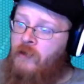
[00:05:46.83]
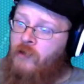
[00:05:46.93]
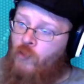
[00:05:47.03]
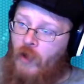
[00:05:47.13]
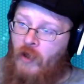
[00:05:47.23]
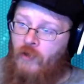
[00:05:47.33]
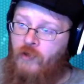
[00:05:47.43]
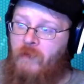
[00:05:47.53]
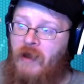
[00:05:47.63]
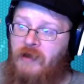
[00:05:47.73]
Your health
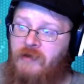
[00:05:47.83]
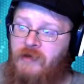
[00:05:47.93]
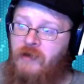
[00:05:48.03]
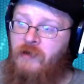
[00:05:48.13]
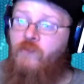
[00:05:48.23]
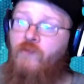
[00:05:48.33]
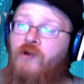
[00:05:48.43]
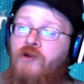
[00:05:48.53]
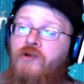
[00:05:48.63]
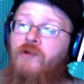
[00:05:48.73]
capacity,
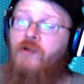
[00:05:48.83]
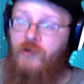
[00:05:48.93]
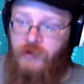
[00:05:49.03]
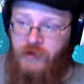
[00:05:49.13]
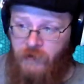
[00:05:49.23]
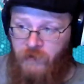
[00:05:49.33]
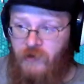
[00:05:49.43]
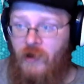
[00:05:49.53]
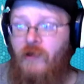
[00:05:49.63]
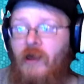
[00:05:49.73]
the same with
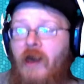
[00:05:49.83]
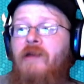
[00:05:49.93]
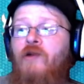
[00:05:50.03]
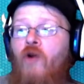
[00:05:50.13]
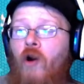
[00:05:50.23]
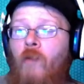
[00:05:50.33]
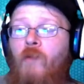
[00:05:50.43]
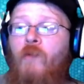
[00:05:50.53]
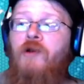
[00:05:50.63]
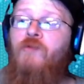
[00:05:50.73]
health, and then your armor,
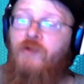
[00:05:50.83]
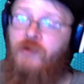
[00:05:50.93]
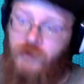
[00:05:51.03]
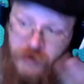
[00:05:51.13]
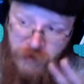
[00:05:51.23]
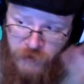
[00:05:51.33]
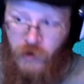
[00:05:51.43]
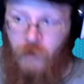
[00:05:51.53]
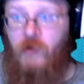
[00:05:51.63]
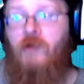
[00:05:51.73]
which same with
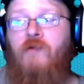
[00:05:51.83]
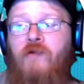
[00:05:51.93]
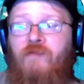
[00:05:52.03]
armor.